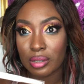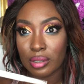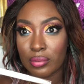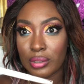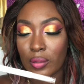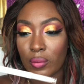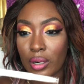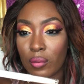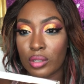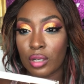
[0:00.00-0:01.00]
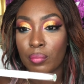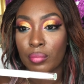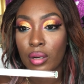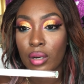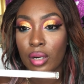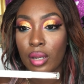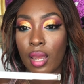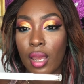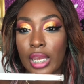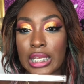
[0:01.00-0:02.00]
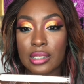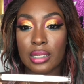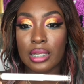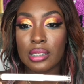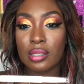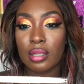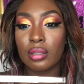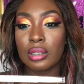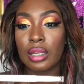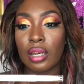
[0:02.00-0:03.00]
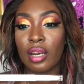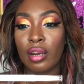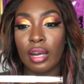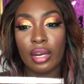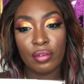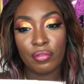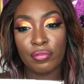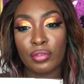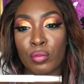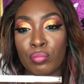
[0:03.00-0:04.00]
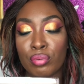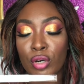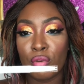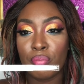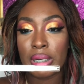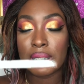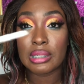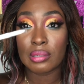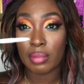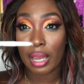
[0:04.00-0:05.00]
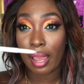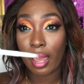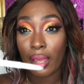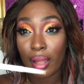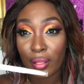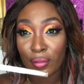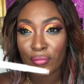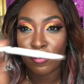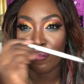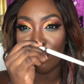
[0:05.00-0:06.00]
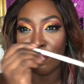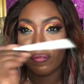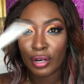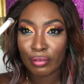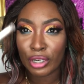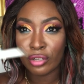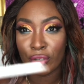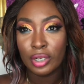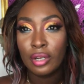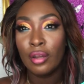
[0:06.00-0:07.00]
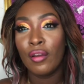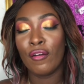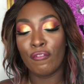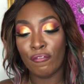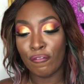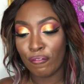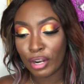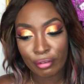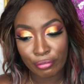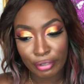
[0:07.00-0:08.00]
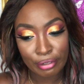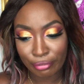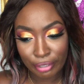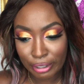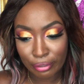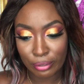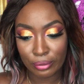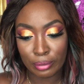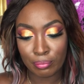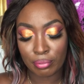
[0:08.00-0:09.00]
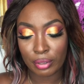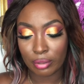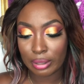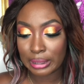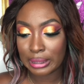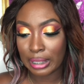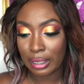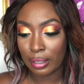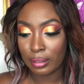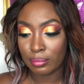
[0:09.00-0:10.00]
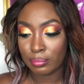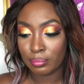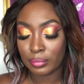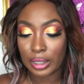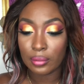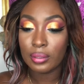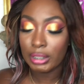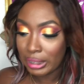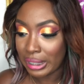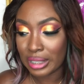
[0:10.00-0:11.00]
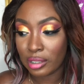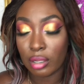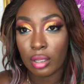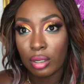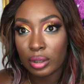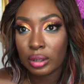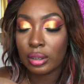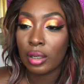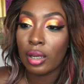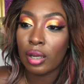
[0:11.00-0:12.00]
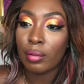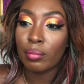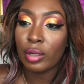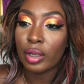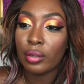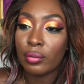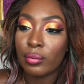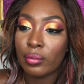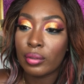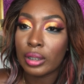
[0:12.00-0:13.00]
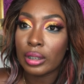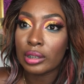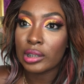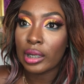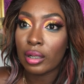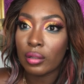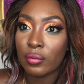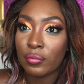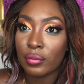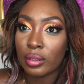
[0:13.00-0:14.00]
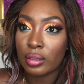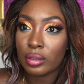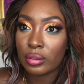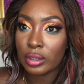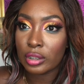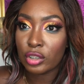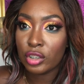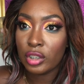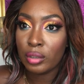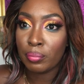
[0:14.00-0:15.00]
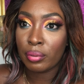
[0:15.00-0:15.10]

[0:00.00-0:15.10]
to use it while I was abroad. It's the Instant Lift Brow Pencil by e.l.f. Very good, very, very, very good product. I don't think it has a lot, but you know, it's e.l.f., so it's cheap.